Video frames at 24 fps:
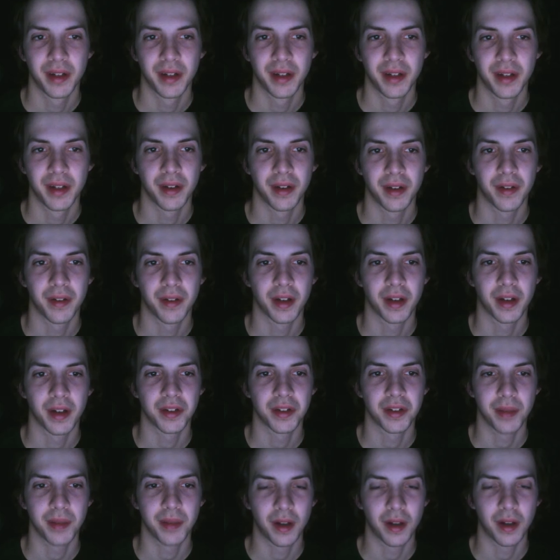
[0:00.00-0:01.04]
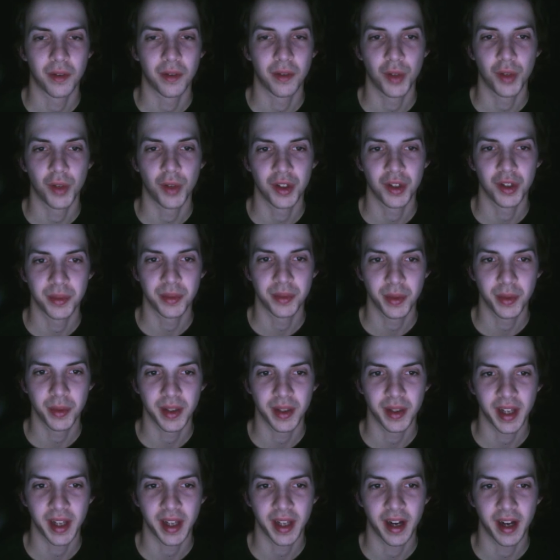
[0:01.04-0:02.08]
you really felt like it was a battle of wills
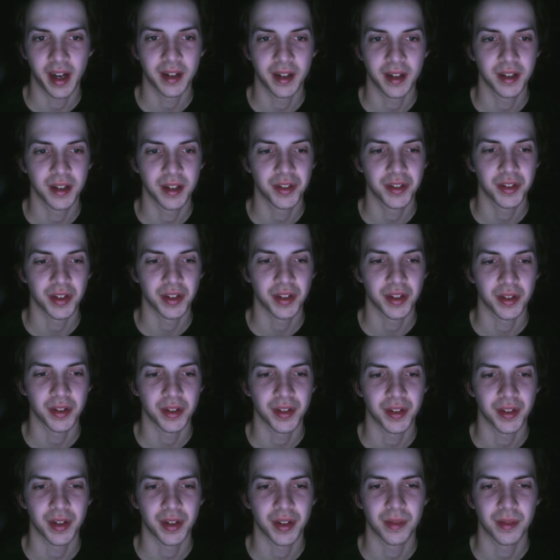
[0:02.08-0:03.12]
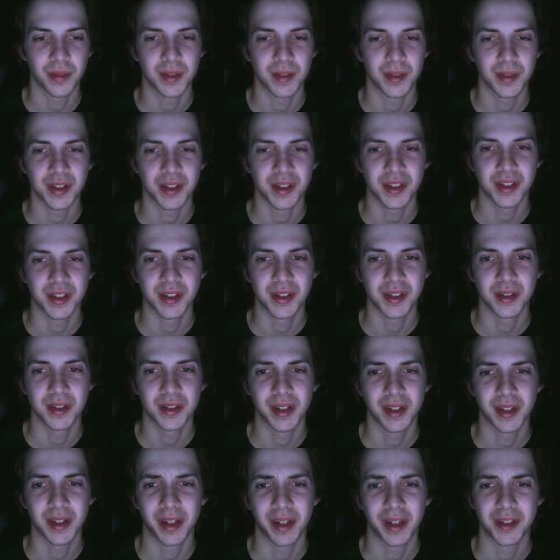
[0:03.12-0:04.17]
between the characters, and
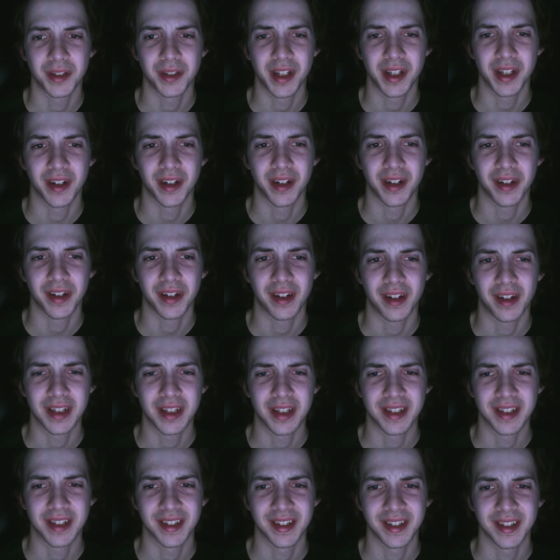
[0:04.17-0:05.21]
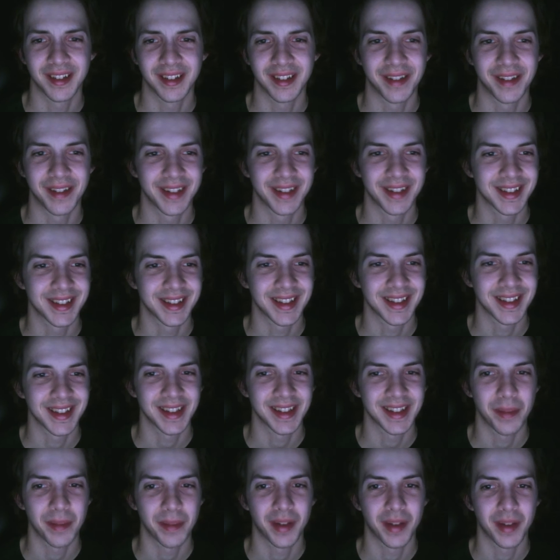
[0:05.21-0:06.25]
sheer intelligence and cleverness at the
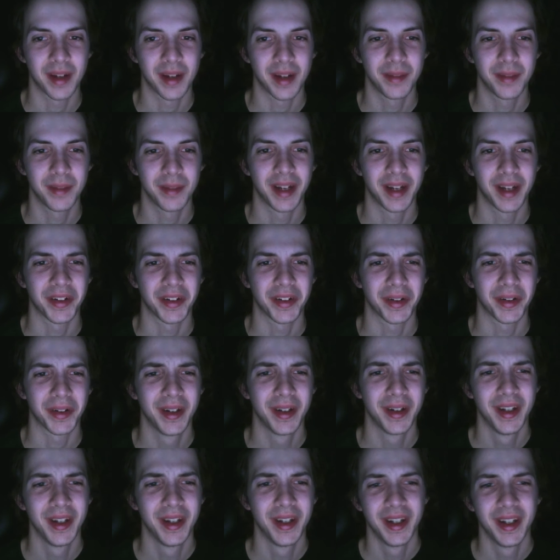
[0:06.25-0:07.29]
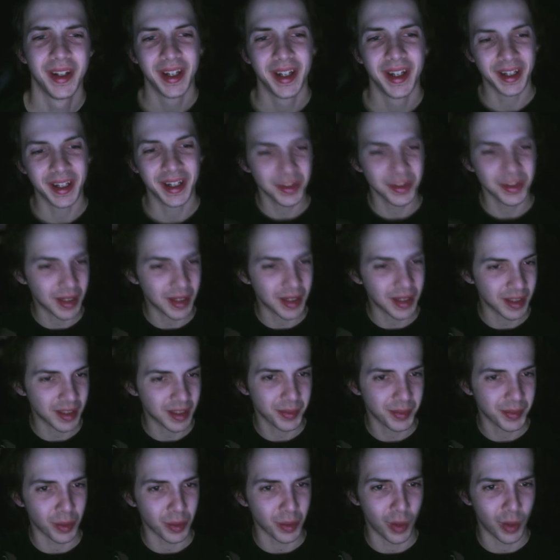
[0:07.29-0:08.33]
same time. And you just watch
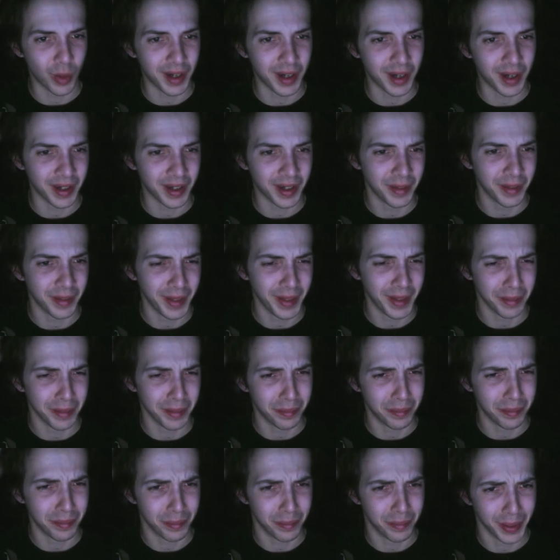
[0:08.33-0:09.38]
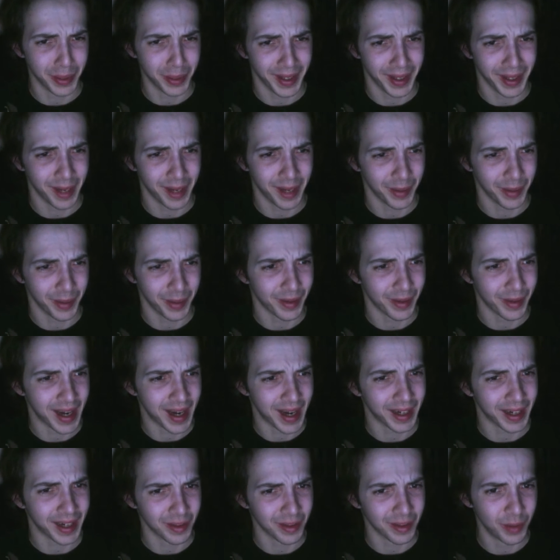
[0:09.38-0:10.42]
episode 1, and it'd be a pretty damn good
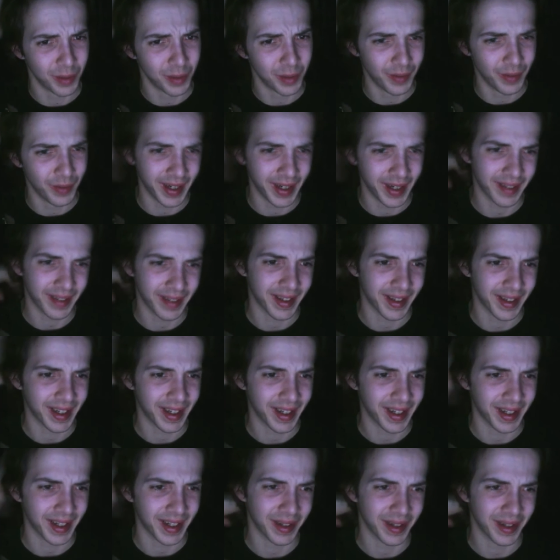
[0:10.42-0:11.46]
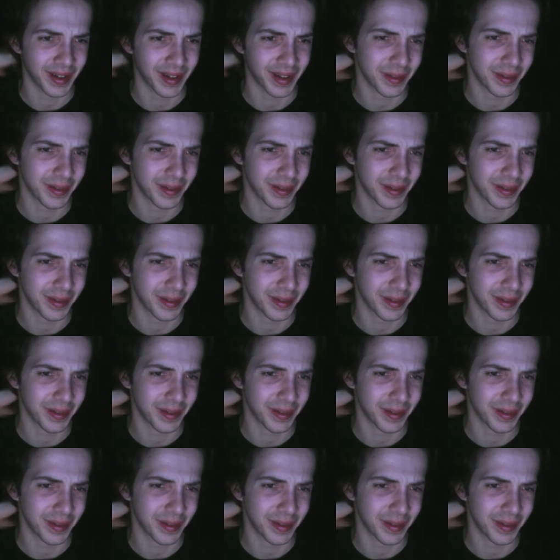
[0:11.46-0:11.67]
Dracula movie, I think. And